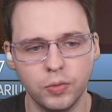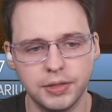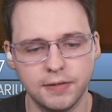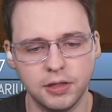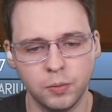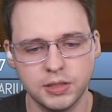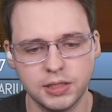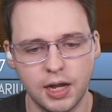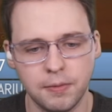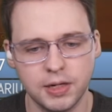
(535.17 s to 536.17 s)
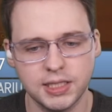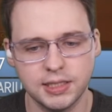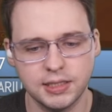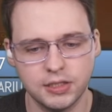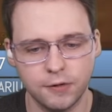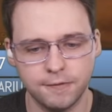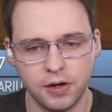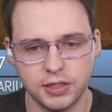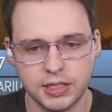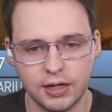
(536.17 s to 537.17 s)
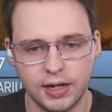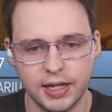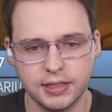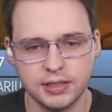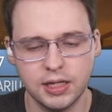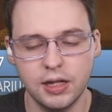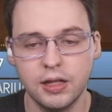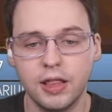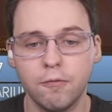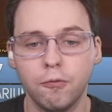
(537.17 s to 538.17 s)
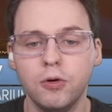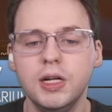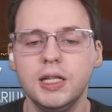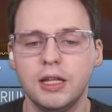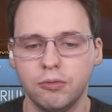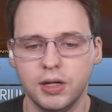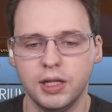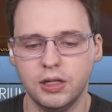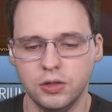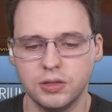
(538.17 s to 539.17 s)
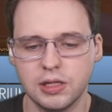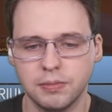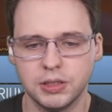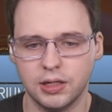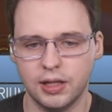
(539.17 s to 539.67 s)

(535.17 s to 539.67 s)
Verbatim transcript: what they've done with skyboxes so far in Shadowlands. They've really used them to